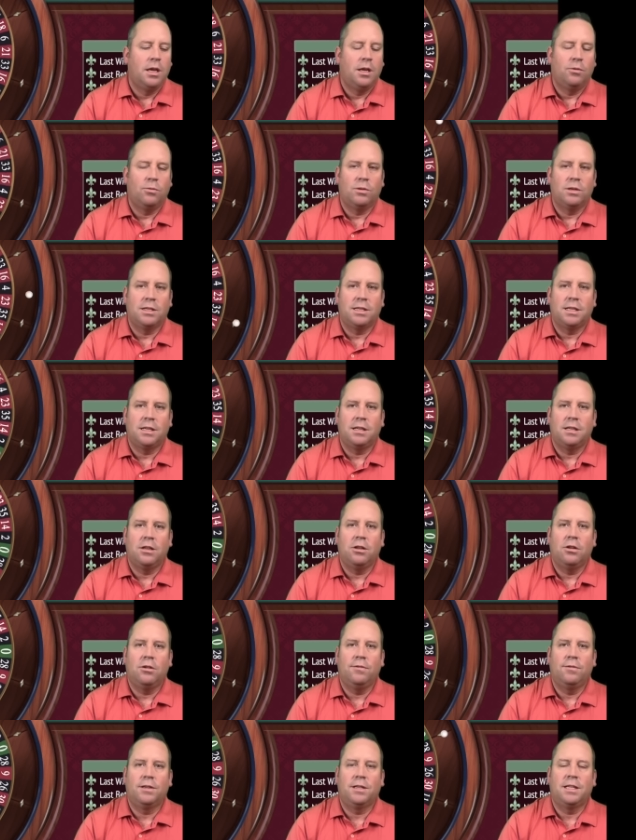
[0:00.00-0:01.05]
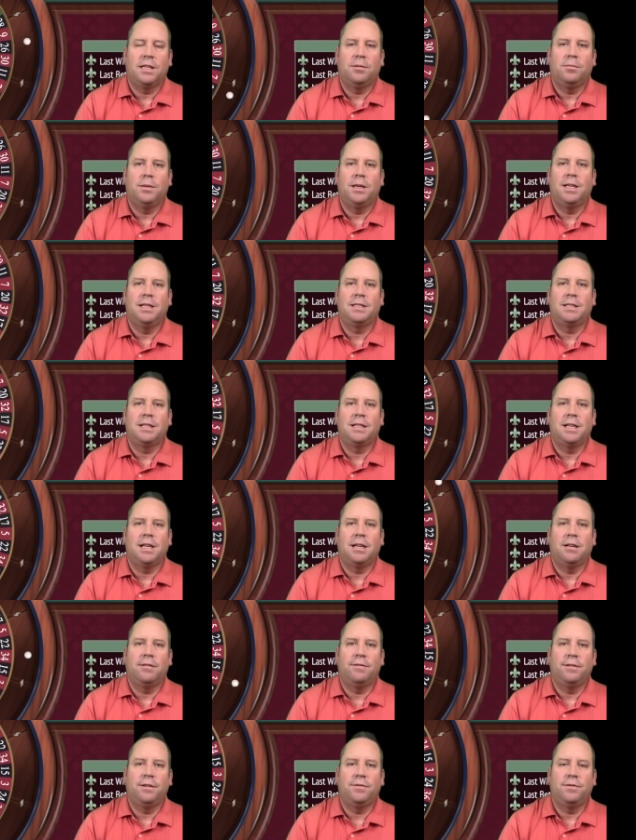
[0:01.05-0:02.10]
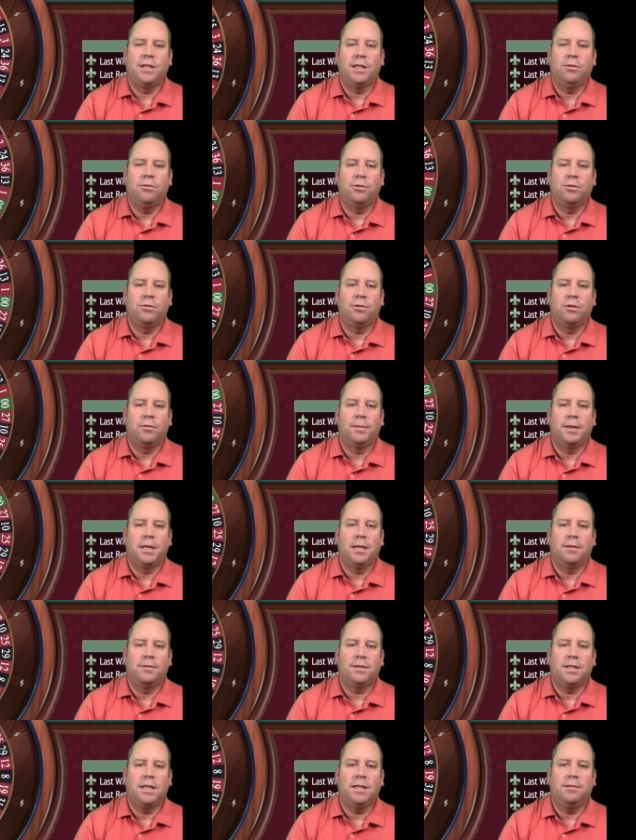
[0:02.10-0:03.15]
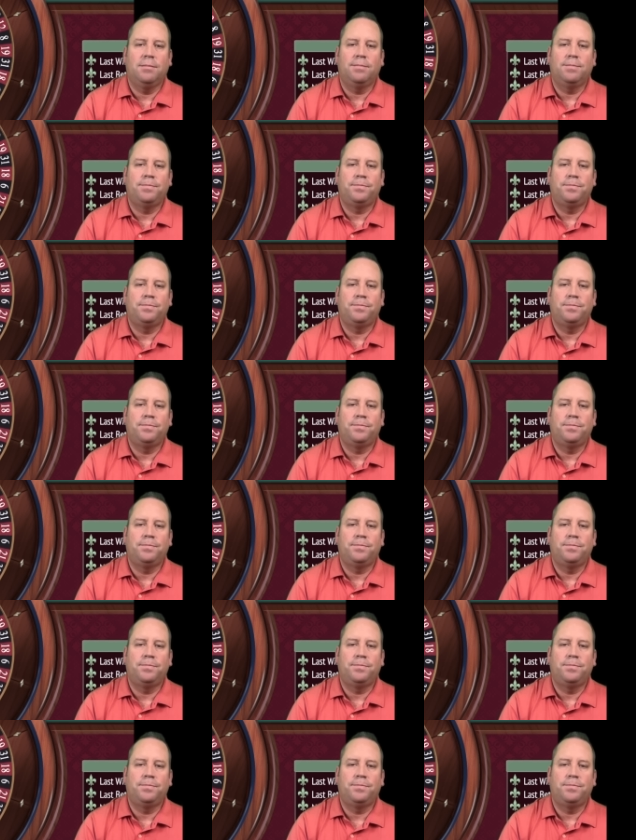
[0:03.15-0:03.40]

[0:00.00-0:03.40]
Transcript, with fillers: We're a little over 10 minutes in out of 15 with Romanovsky.